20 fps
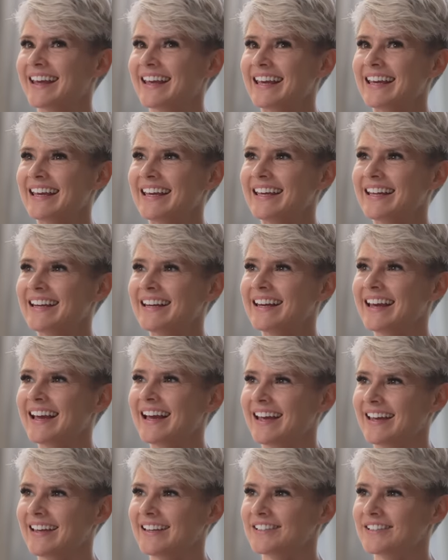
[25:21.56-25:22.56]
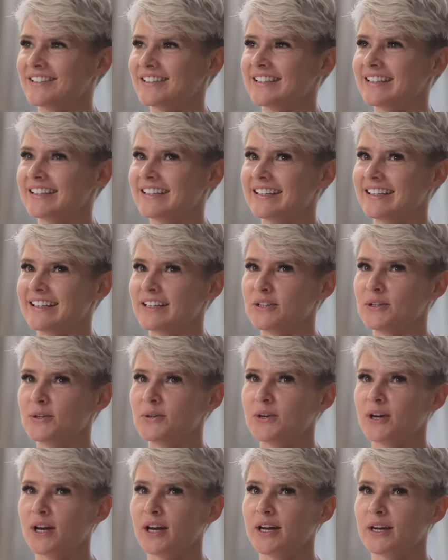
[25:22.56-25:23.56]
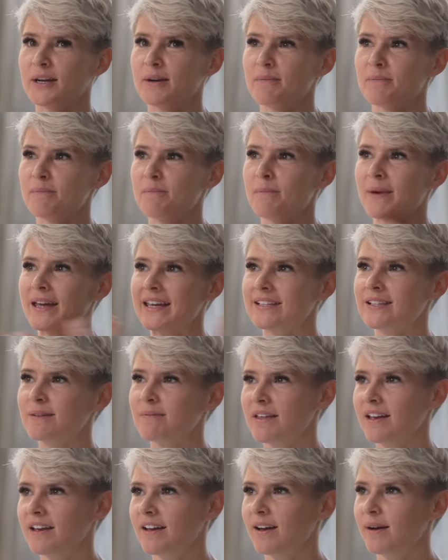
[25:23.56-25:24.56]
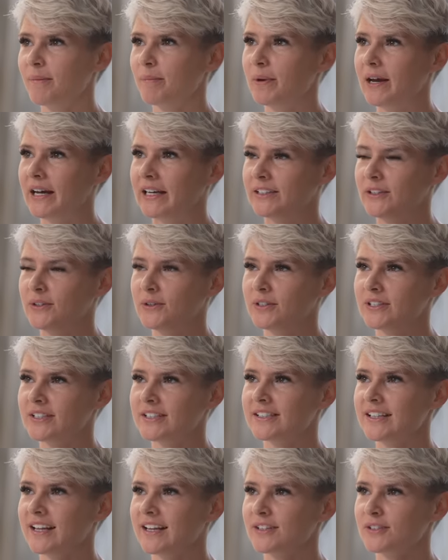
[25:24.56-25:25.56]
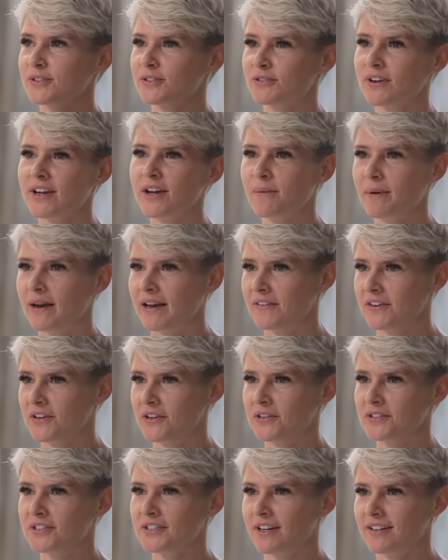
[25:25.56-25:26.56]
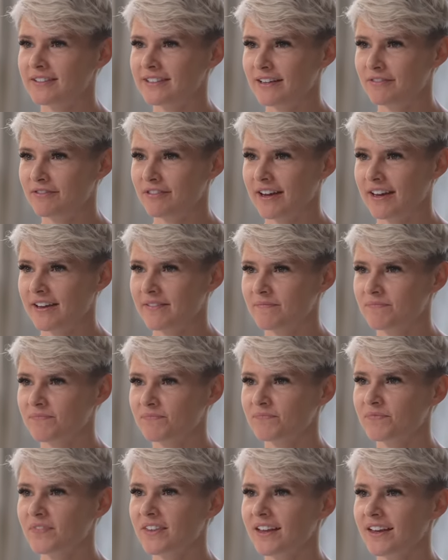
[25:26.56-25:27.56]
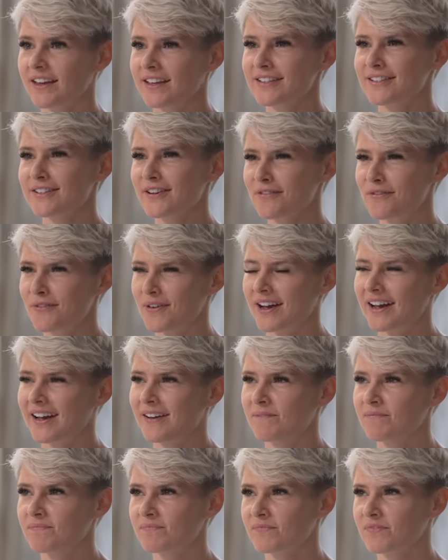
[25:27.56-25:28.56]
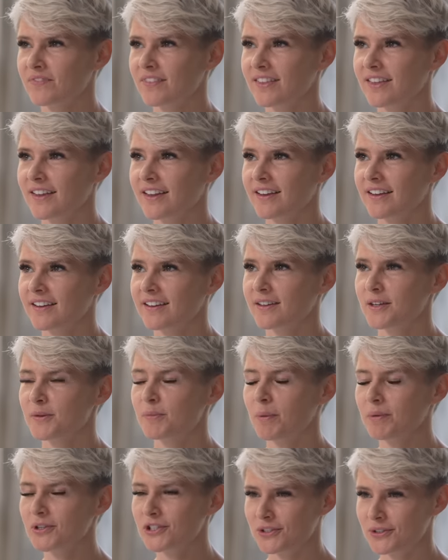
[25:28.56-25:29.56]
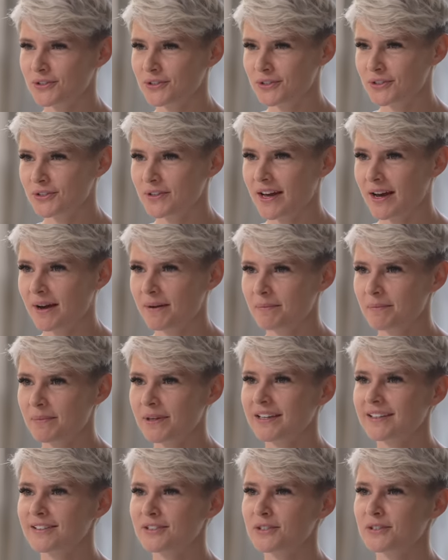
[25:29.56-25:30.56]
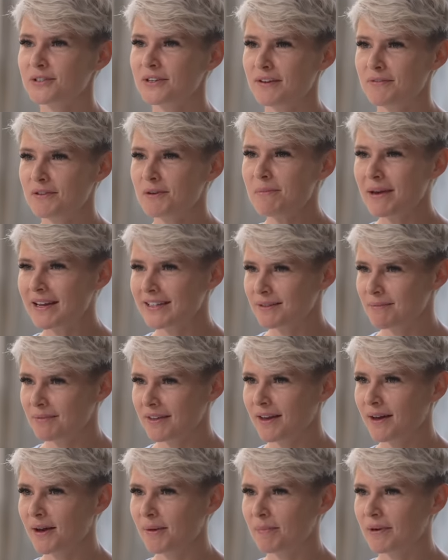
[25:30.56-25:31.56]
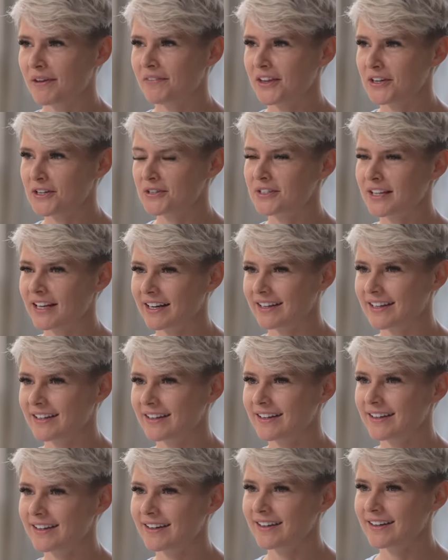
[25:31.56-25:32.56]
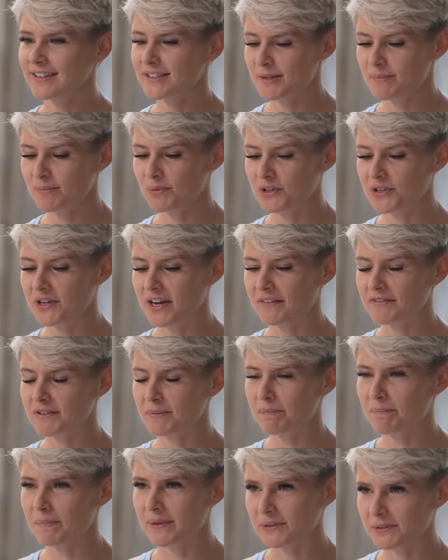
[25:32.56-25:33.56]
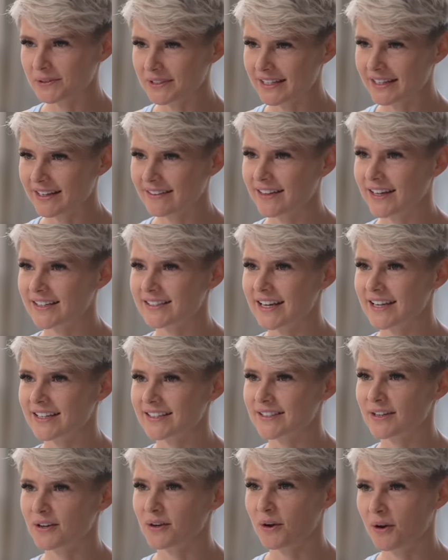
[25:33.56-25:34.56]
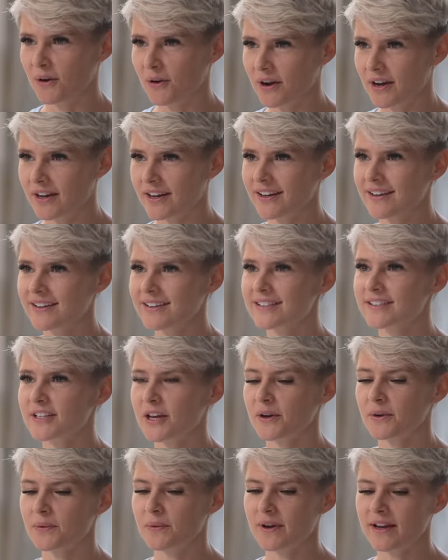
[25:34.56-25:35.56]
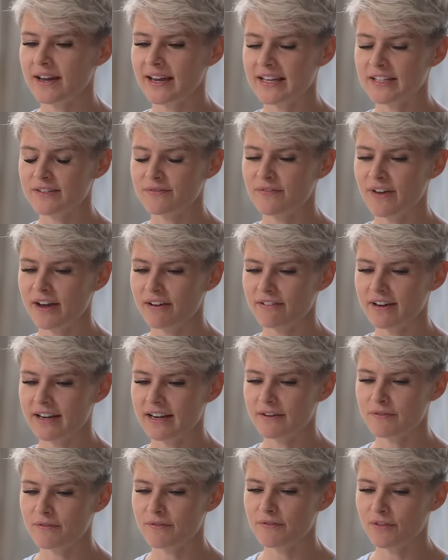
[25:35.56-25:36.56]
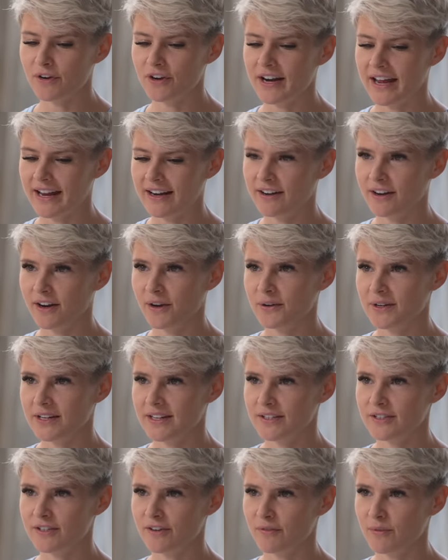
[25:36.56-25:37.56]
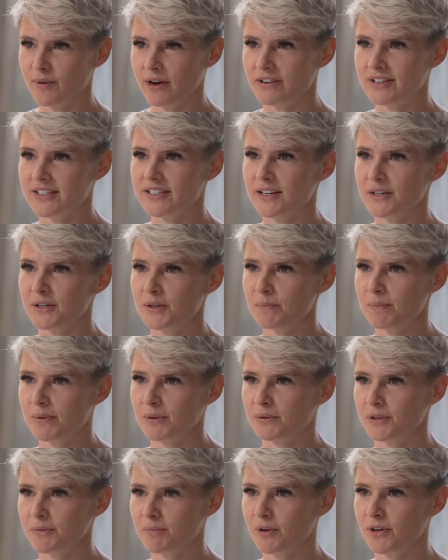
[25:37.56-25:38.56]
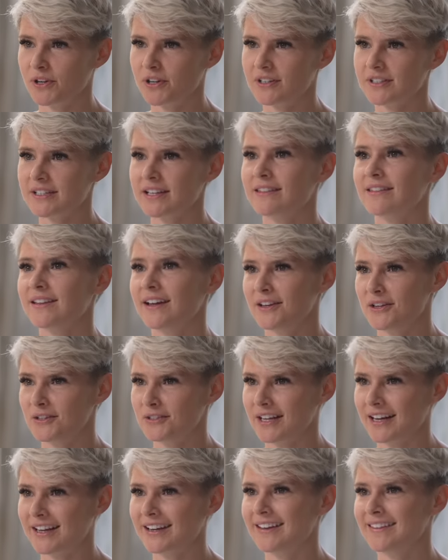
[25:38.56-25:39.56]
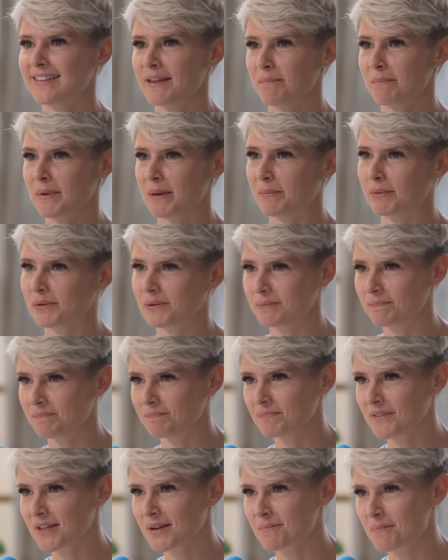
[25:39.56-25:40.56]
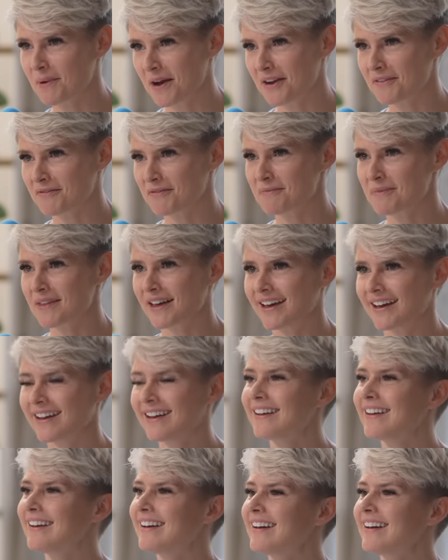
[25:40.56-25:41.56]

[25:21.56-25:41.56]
in agency, you can make something up and you can sell it straight away, and then you can start delivering it. In software, you probably shouldn't do that, because if you make something up and then you sell it, at some point you have to build it, and that takes longer. So it's very front end loaded in software. It's like you build the product and then you sell it, and then people buy it from there.